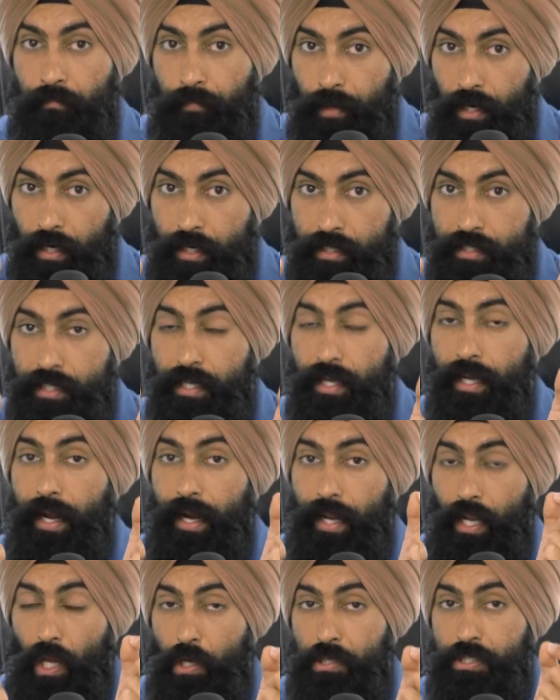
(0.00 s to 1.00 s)
but
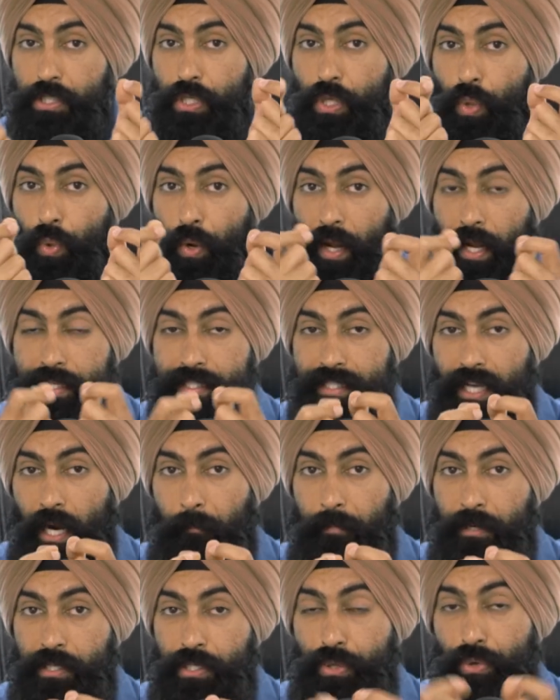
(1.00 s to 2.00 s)
it also creates
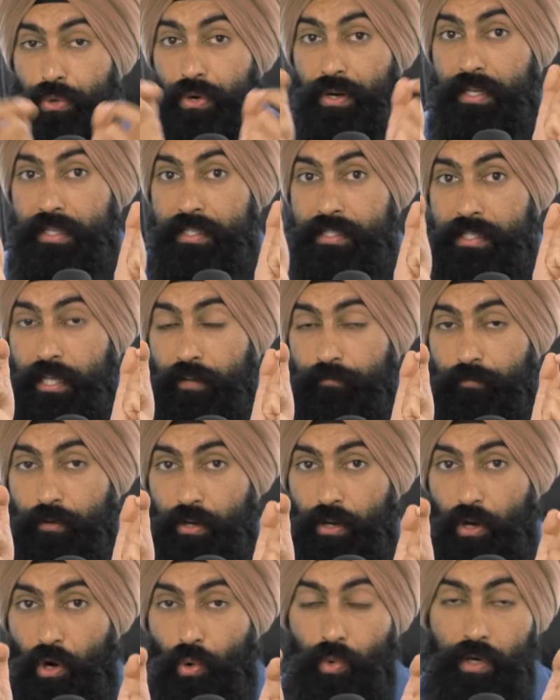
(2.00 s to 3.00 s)
opportunities if
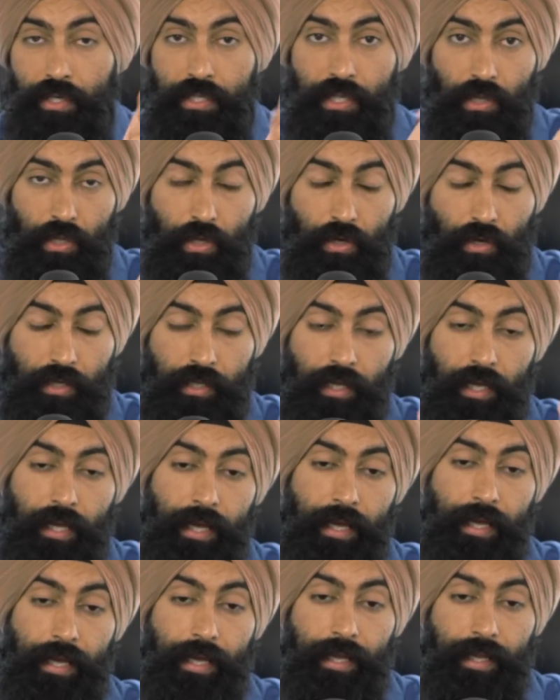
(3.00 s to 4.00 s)
you know where to look.
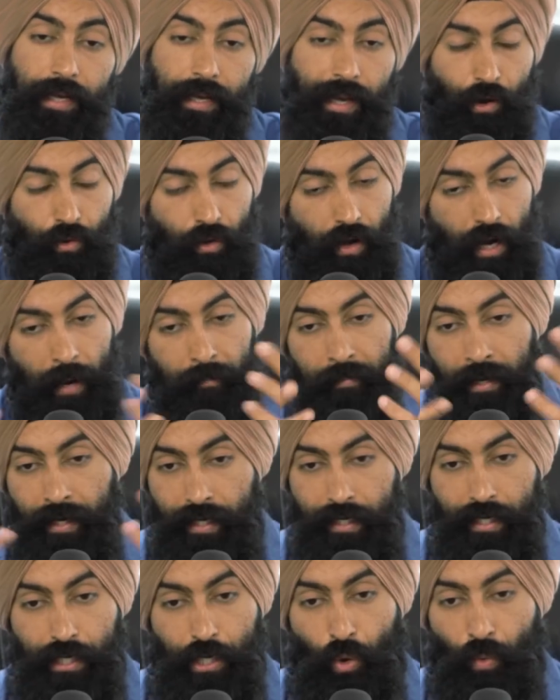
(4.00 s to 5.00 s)
Now, I'm
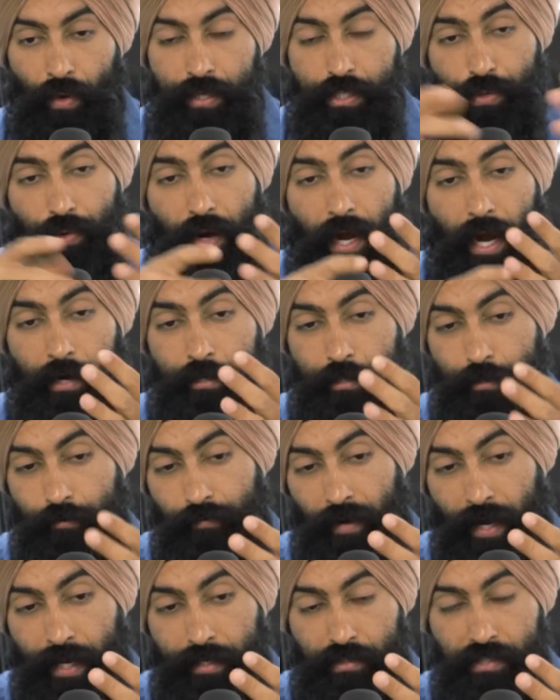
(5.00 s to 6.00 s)
not going to go into how do you
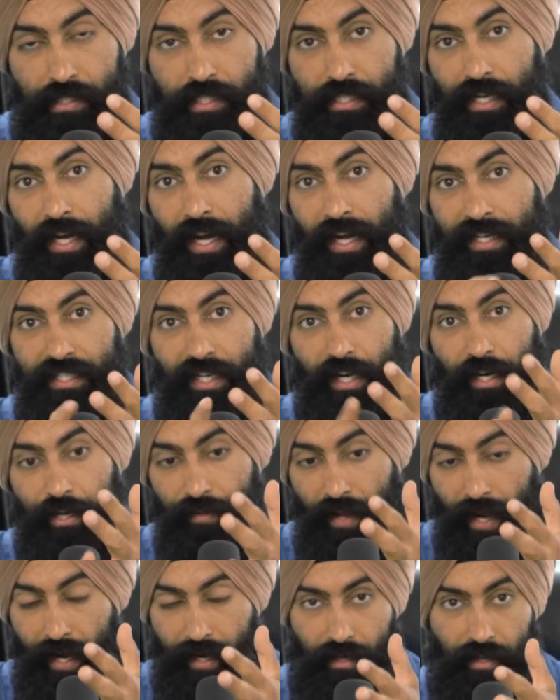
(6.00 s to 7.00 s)
find good stocks, how do
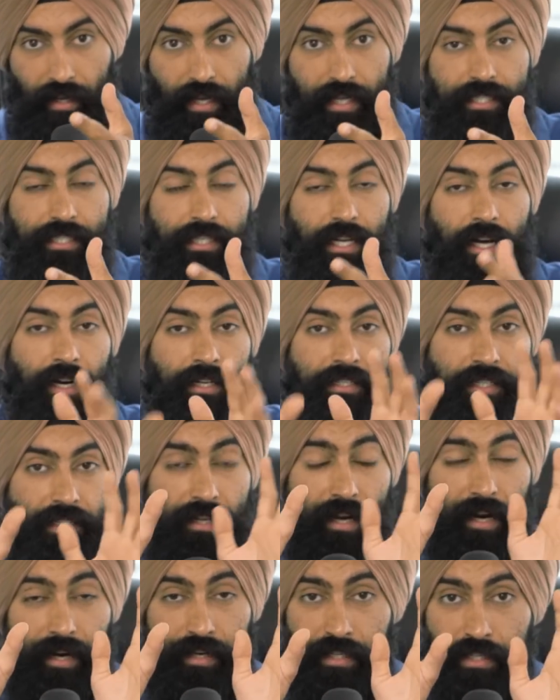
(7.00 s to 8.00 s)
you analyze stocks,
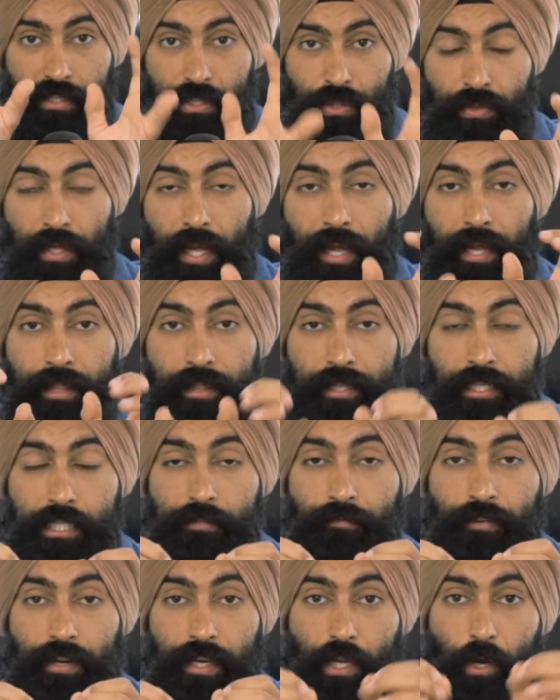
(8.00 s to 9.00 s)
and how do you do that in
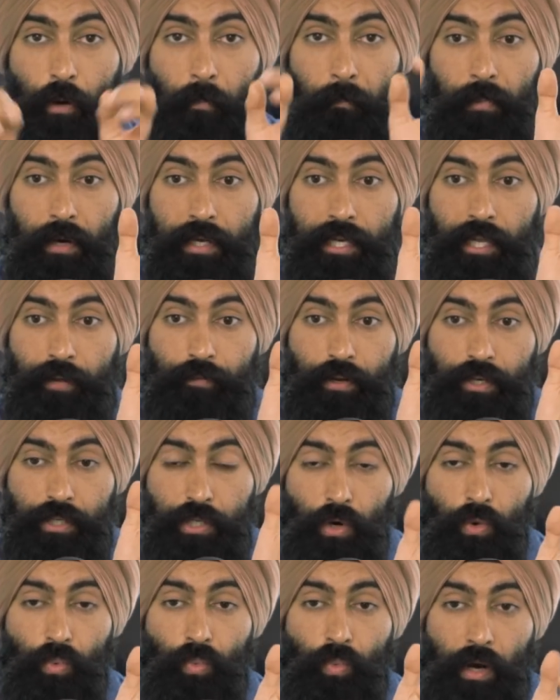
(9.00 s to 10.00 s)
this video, but if you
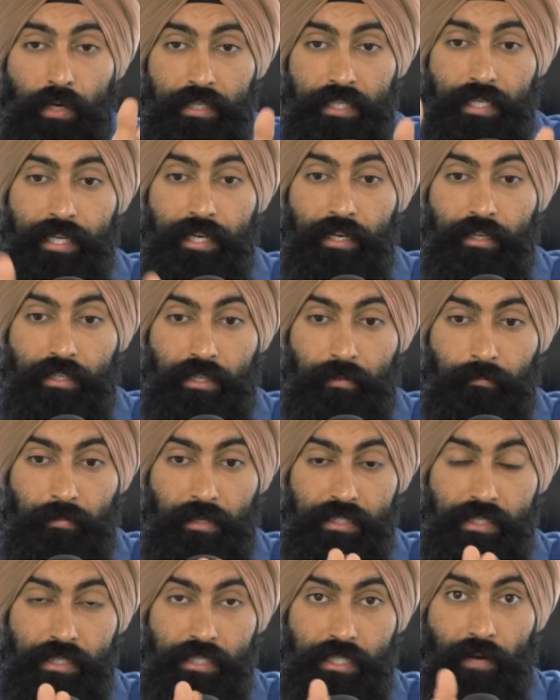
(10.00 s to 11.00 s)
don't want to get into the
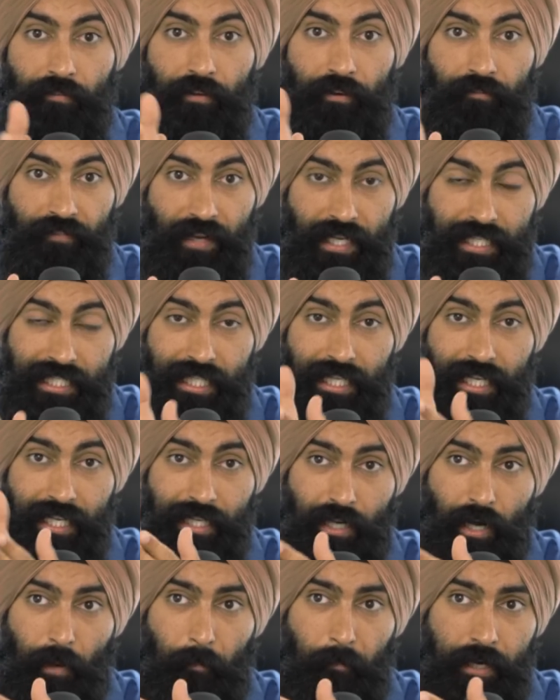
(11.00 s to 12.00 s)
business of investing in
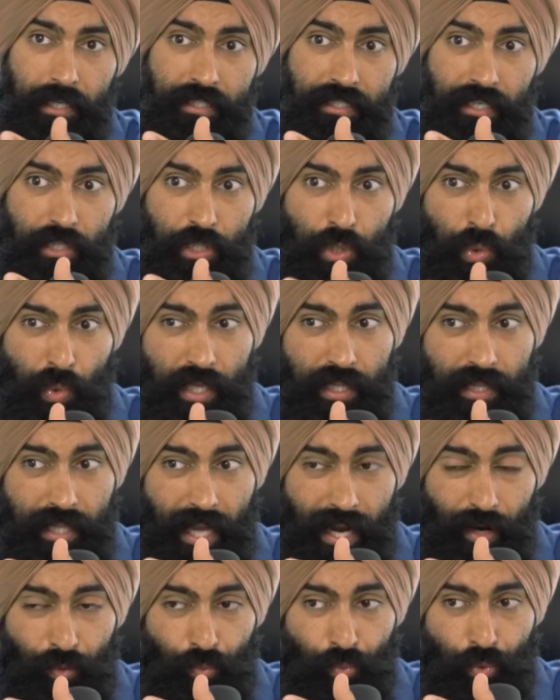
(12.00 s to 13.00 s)
companies and doing
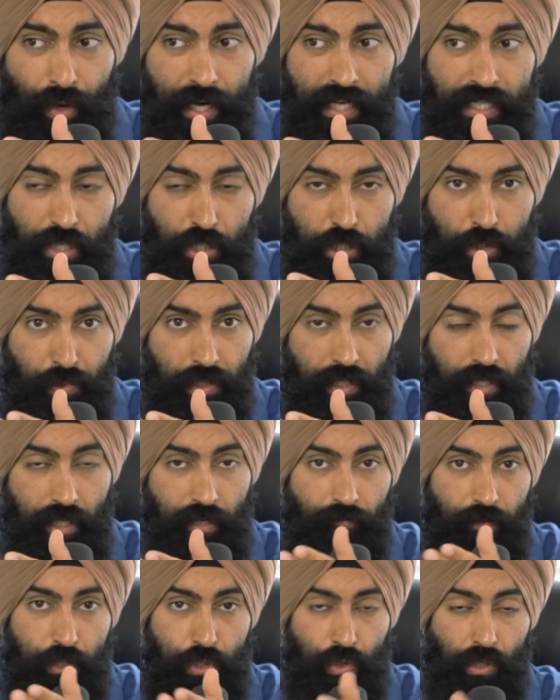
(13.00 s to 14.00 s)
that research with
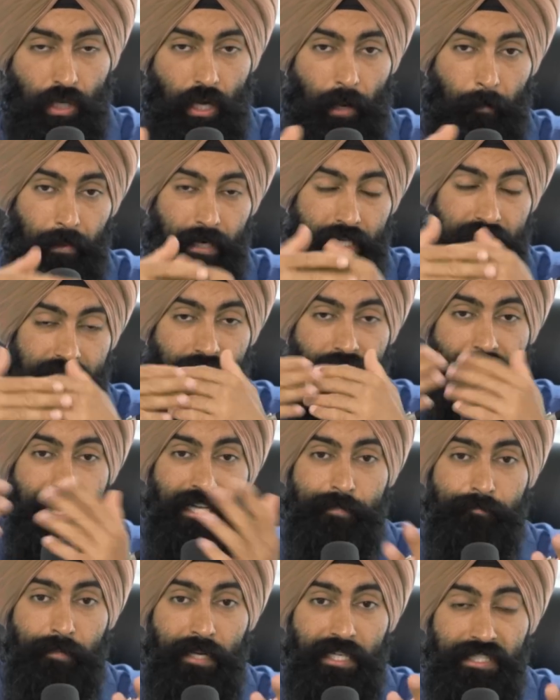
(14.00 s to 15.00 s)
individual companies, the
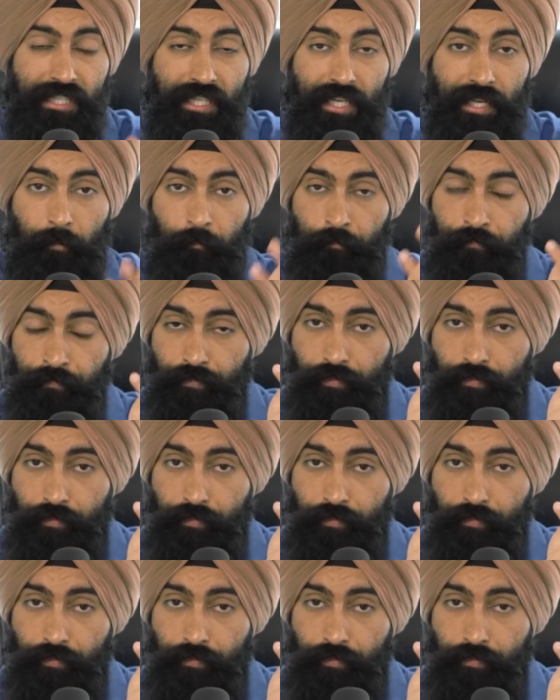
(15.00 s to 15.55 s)
next best thing